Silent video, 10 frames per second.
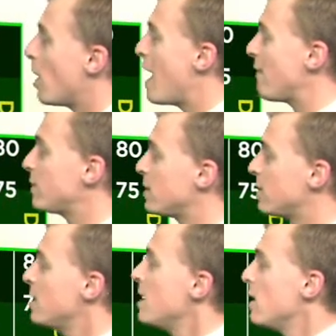we'll have
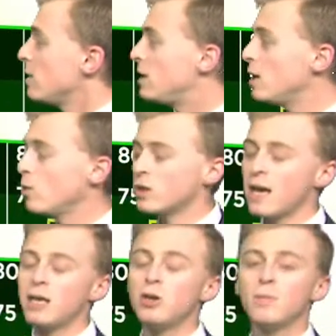to deal with
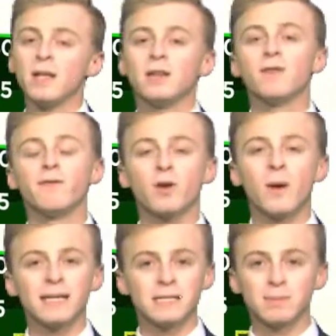that humidity for
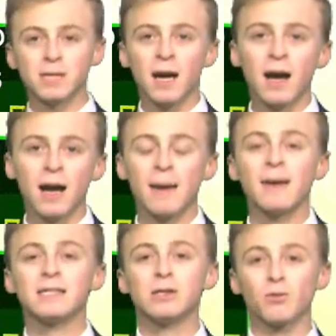quite some
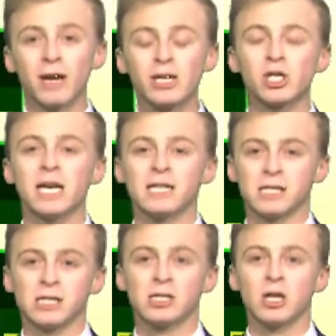time as the rain
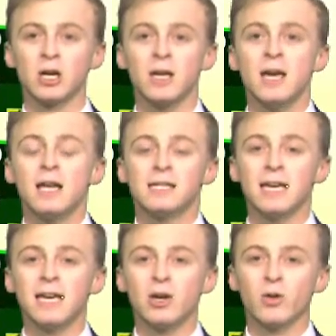chances start
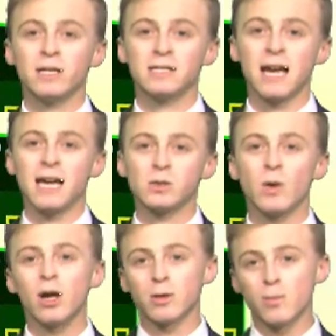to increase as
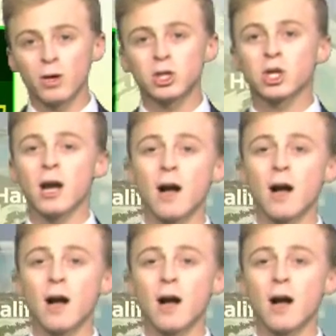well, the moisture